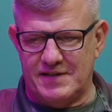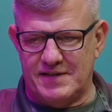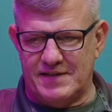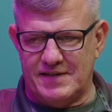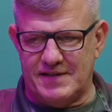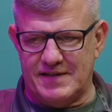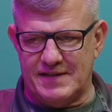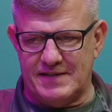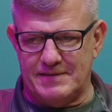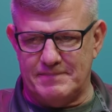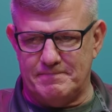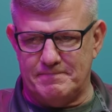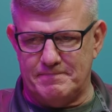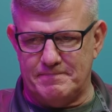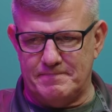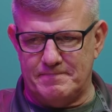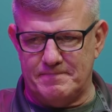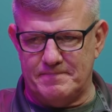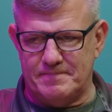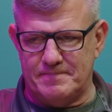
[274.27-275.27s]
Um,
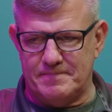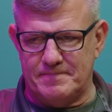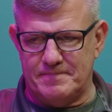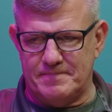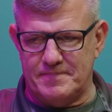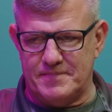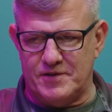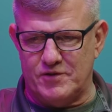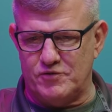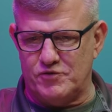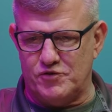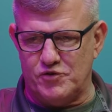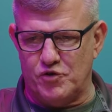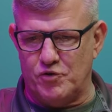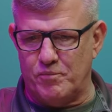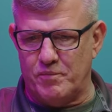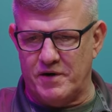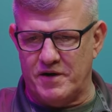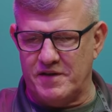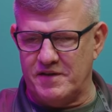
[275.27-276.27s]
there's
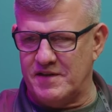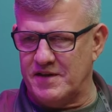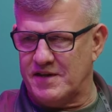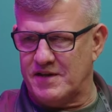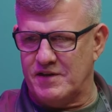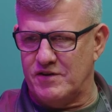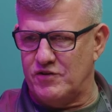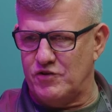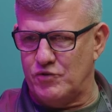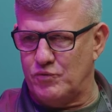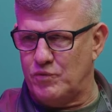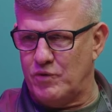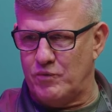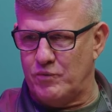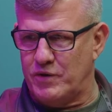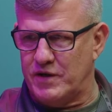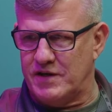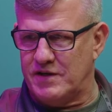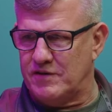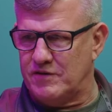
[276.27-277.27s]
nobody that can do what
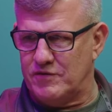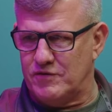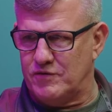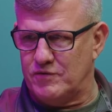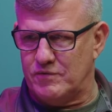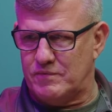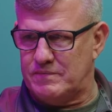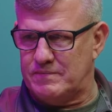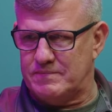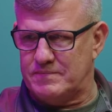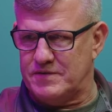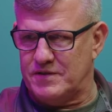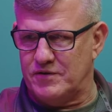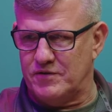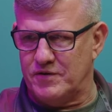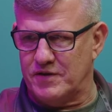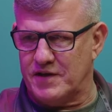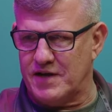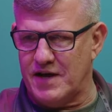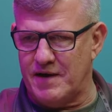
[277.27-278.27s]
we can do. You know
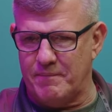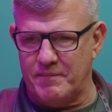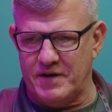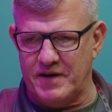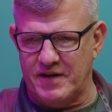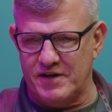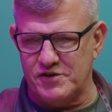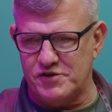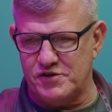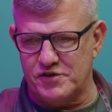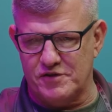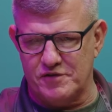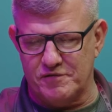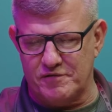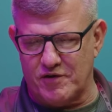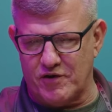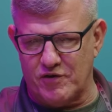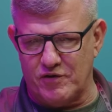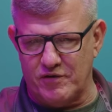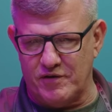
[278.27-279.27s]
the combination of
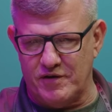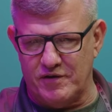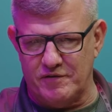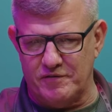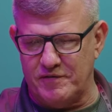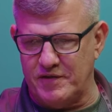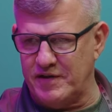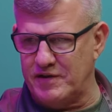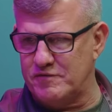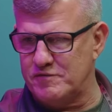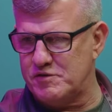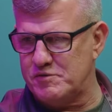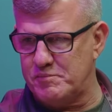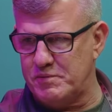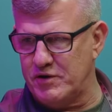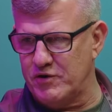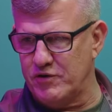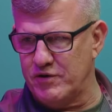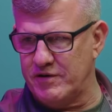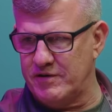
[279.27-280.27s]
our innovative
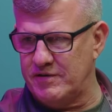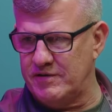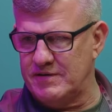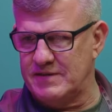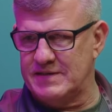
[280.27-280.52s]
spirit.